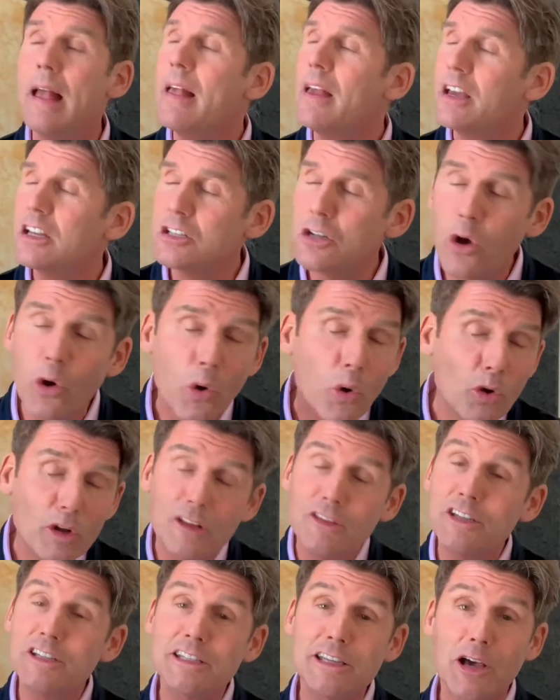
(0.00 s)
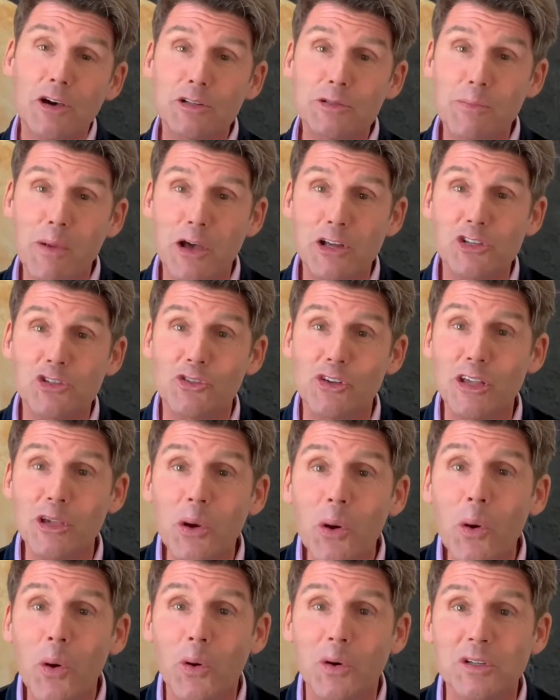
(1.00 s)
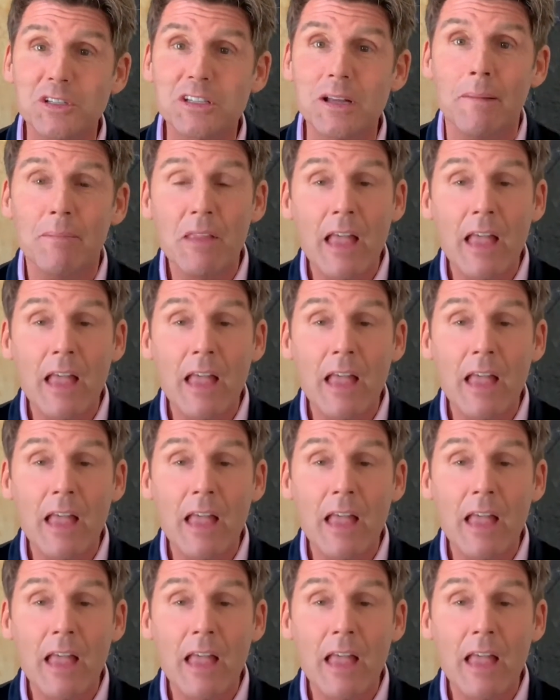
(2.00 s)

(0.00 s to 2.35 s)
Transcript: It's all in the Sales Mastery course.